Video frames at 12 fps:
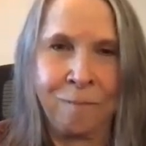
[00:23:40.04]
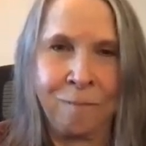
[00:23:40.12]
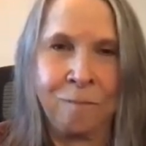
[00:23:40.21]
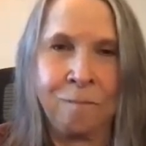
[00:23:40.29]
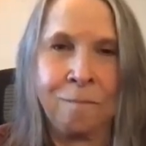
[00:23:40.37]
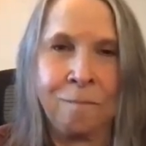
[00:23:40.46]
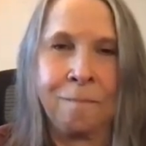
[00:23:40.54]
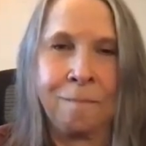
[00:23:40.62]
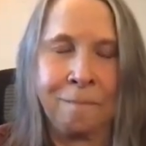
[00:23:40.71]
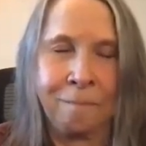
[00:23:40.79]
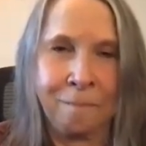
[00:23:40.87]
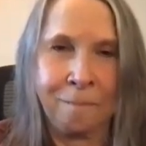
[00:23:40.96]
ways
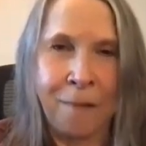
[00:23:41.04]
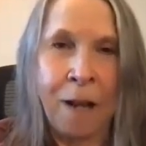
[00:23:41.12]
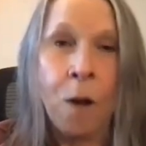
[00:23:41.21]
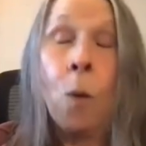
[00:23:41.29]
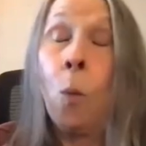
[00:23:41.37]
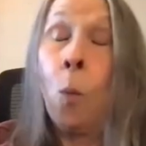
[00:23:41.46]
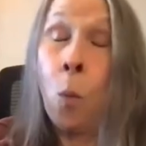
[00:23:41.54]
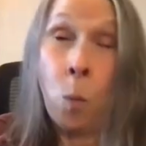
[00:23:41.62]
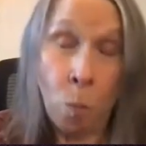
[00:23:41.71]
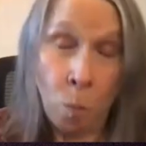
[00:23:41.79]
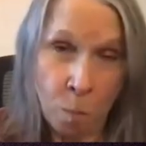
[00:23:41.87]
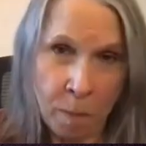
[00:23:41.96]
i mean those
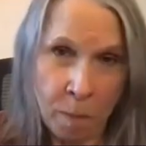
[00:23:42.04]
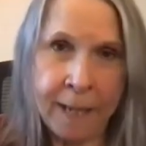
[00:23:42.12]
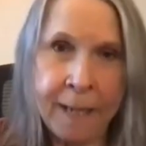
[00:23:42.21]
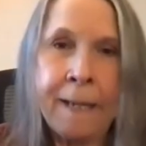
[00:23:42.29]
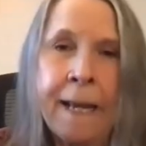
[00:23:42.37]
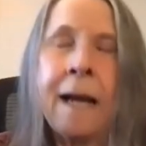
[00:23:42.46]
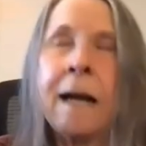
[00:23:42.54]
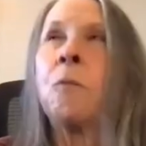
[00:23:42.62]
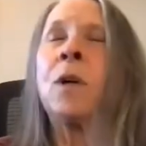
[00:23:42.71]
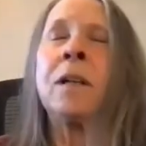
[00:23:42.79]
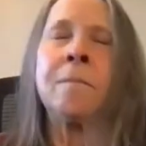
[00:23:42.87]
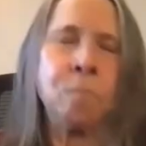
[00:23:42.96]
are those are all
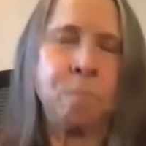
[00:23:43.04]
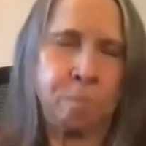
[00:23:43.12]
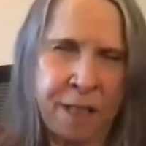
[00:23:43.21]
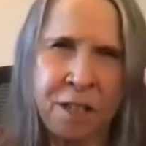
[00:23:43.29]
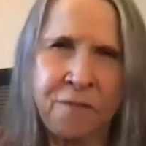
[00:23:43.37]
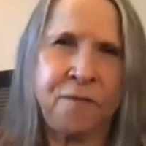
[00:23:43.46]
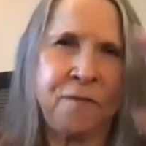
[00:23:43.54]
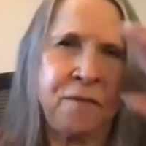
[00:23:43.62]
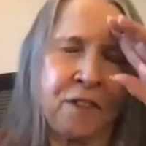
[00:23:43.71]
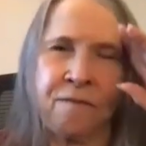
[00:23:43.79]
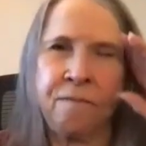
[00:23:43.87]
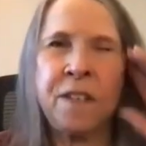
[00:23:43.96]
yeah well this
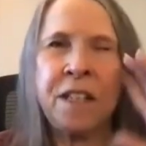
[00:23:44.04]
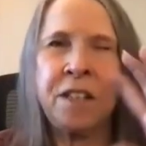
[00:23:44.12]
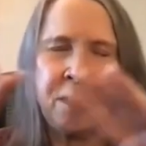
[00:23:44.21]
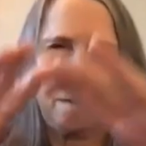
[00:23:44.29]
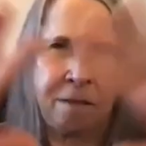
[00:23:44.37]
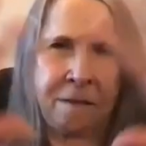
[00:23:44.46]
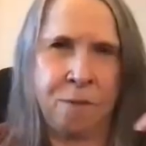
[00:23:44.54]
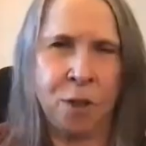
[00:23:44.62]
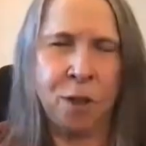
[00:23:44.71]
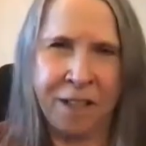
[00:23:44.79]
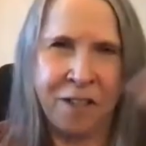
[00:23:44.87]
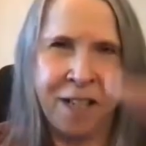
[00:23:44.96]
this
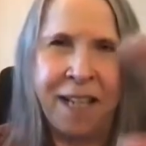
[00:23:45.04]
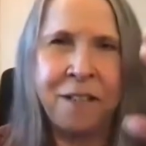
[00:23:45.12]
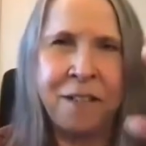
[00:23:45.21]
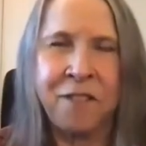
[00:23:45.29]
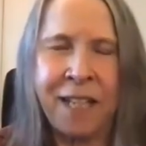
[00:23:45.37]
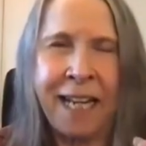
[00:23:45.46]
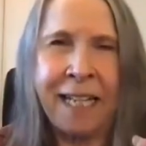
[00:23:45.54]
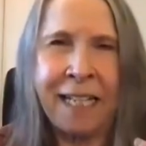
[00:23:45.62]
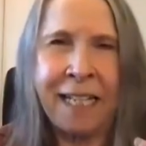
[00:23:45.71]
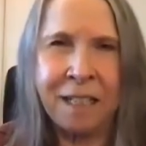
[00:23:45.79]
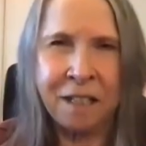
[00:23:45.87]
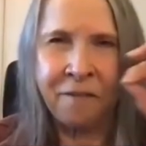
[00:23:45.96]
early stage of
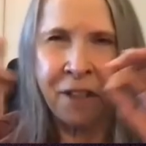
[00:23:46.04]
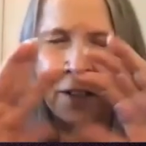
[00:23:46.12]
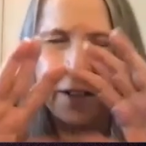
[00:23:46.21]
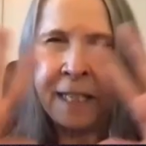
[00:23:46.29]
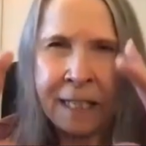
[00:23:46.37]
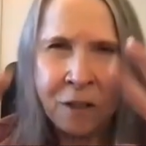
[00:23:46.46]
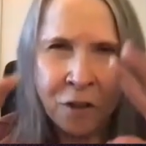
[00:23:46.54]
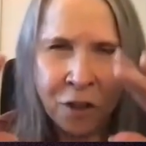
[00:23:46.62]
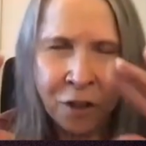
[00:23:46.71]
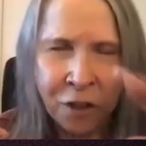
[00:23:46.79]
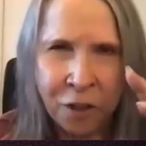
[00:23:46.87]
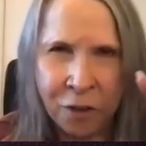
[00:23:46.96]
dating is a very
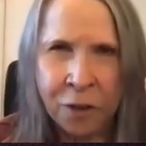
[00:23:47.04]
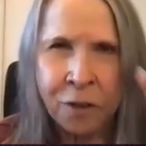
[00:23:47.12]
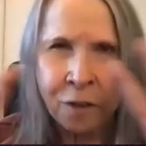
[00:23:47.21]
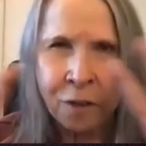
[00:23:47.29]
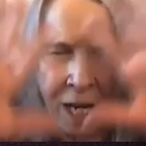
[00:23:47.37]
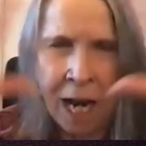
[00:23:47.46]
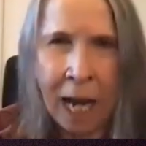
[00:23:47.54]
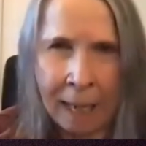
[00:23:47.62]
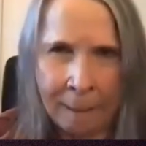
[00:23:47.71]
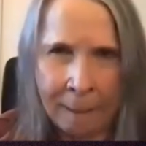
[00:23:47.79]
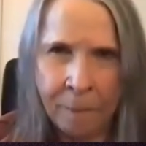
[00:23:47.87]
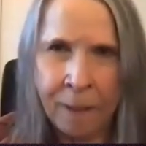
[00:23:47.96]
insecure
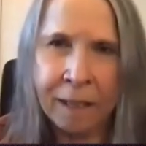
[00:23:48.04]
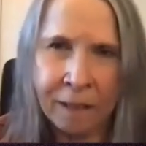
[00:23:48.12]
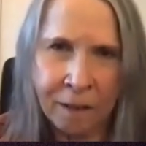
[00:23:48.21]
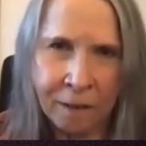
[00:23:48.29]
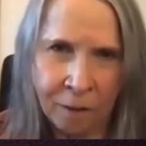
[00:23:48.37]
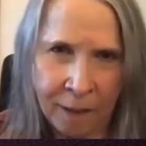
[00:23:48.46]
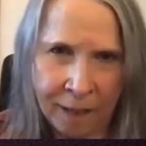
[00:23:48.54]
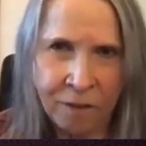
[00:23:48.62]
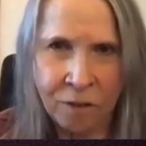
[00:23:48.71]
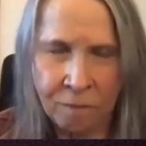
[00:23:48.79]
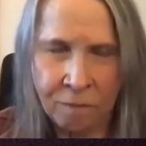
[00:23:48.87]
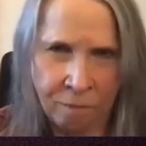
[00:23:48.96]
time eh, you know
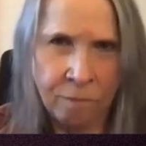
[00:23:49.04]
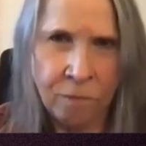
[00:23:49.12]
as